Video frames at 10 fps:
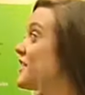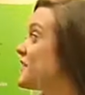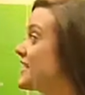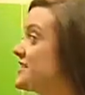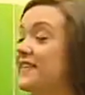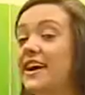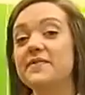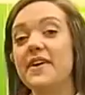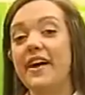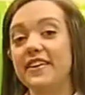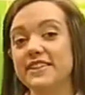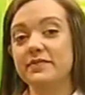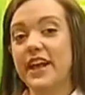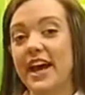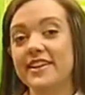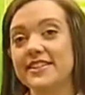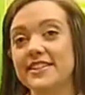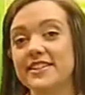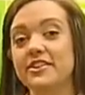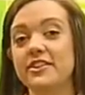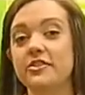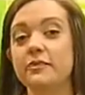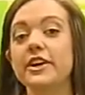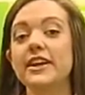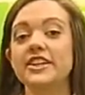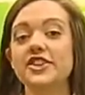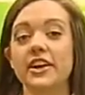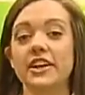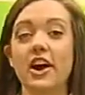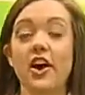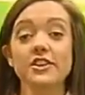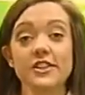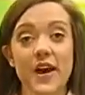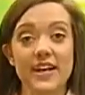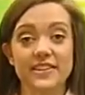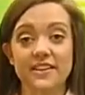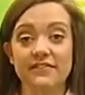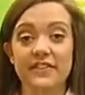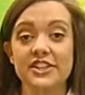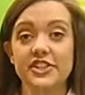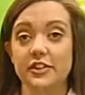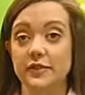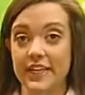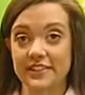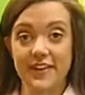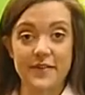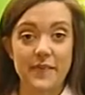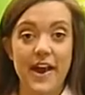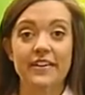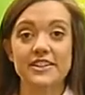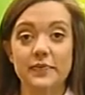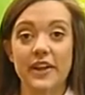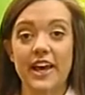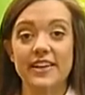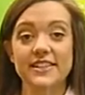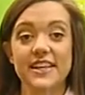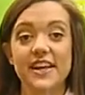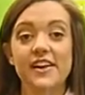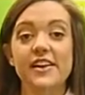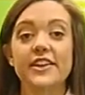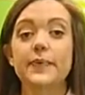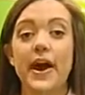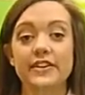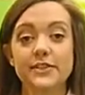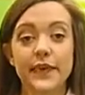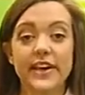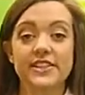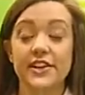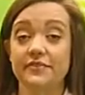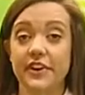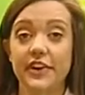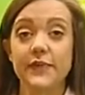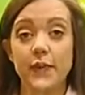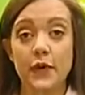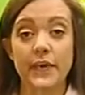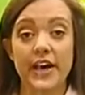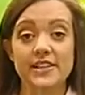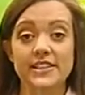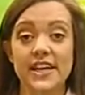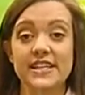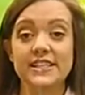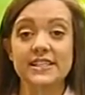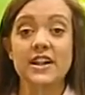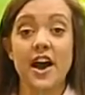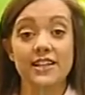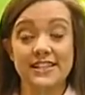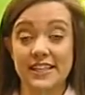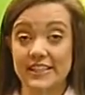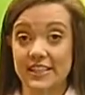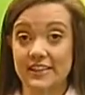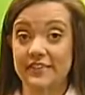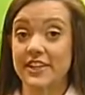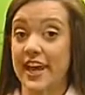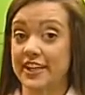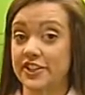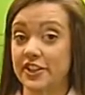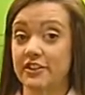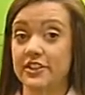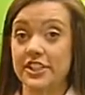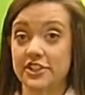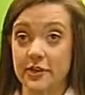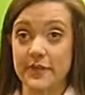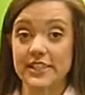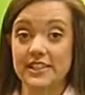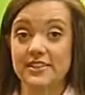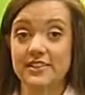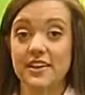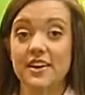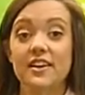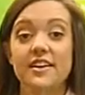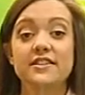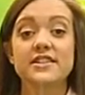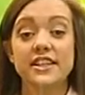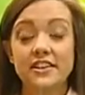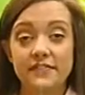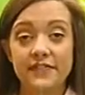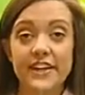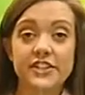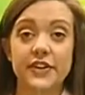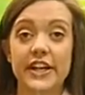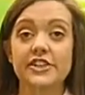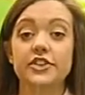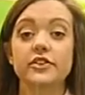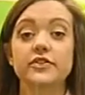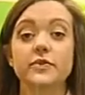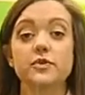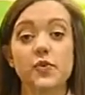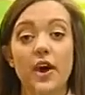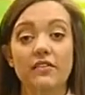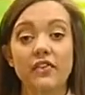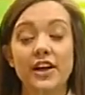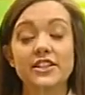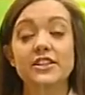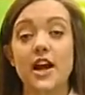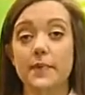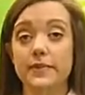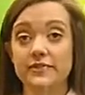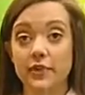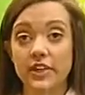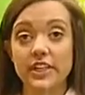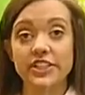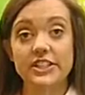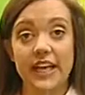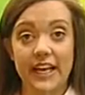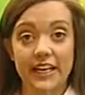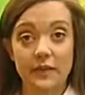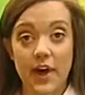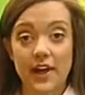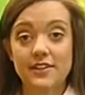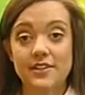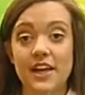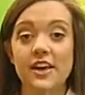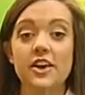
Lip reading: Rectified power supplies. Murrelektronik also has conventional rectified power supplies. The power supplies are very robust and not sensitive to external disturbances. The single-phase range goes from 12 watts up to 480 watts.